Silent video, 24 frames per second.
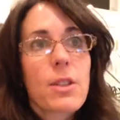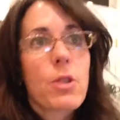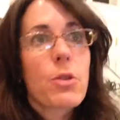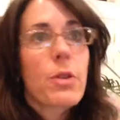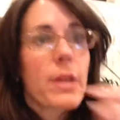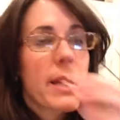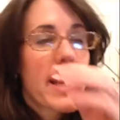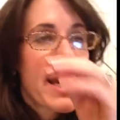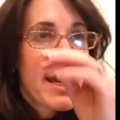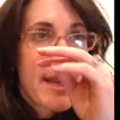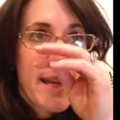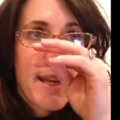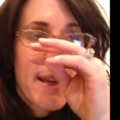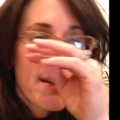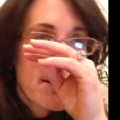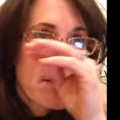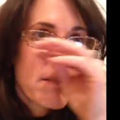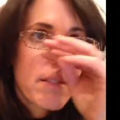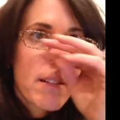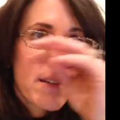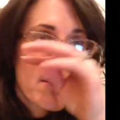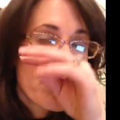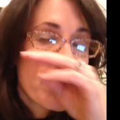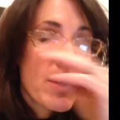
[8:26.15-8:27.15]
creating
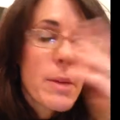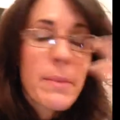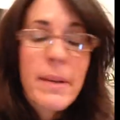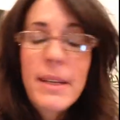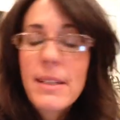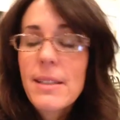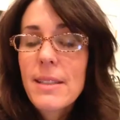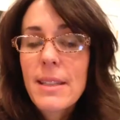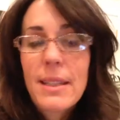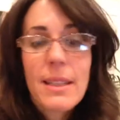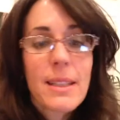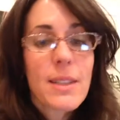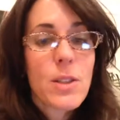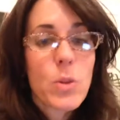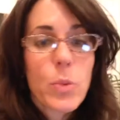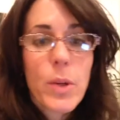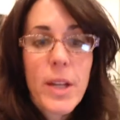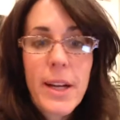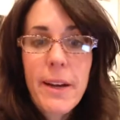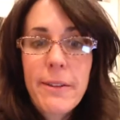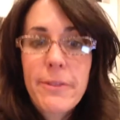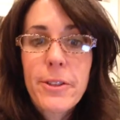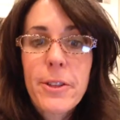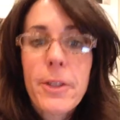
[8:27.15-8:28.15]
remixes,
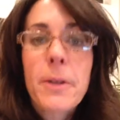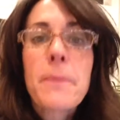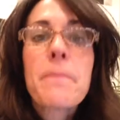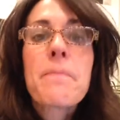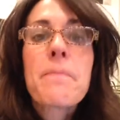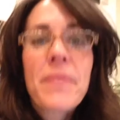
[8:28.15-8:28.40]
whatever.